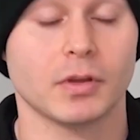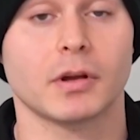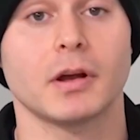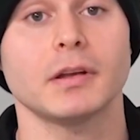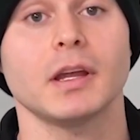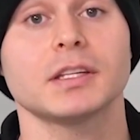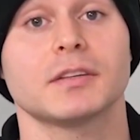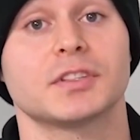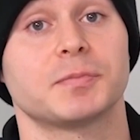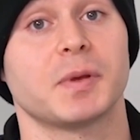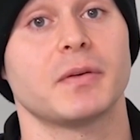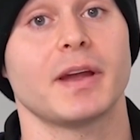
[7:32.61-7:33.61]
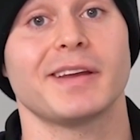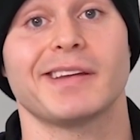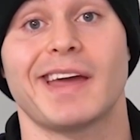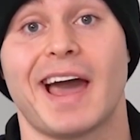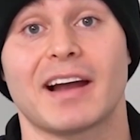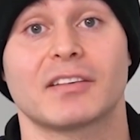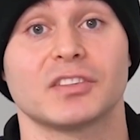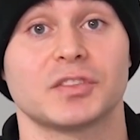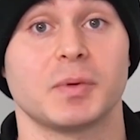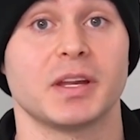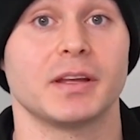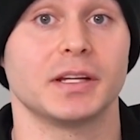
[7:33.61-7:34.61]
With our context of spin rate, active
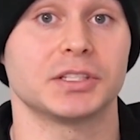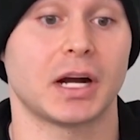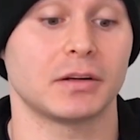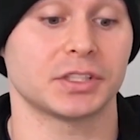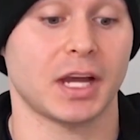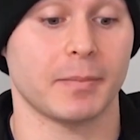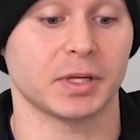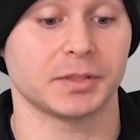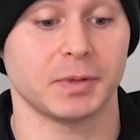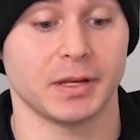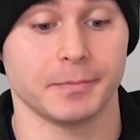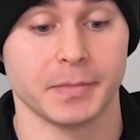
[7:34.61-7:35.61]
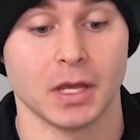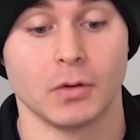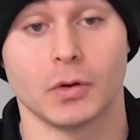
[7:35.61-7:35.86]
spin, and gyroscopic spin,